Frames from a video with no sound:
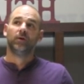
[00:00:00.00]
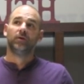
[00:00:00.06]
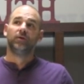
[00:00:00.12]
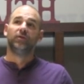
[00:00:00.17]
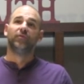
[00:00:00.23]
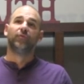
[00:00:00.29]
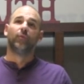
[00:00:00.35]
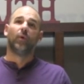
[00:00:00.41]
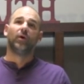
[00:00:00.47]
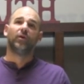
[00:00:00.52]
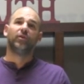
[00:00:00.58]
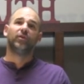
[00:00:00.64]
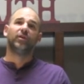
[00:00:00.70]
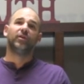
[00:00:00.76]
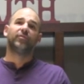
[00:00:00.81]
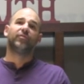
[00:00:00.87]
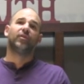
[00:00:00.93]
You've wondered
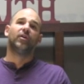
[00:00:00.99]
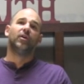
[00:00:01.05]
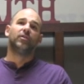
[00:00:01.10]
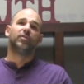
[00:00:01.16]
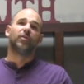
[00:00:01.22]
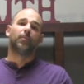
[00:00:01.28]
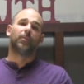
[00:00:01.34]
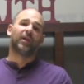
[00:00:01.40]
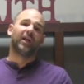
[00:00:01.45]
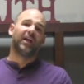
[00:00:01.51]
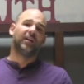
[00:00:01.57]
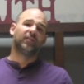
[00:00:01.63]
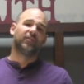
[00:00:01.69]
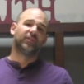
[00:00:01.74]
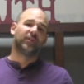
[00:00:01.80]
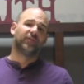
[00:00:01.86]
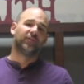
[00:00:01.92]
if the
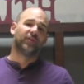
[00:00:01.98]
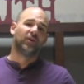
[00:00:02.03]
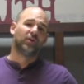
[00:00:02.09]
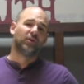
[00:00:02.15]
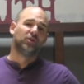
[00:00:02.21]
plans of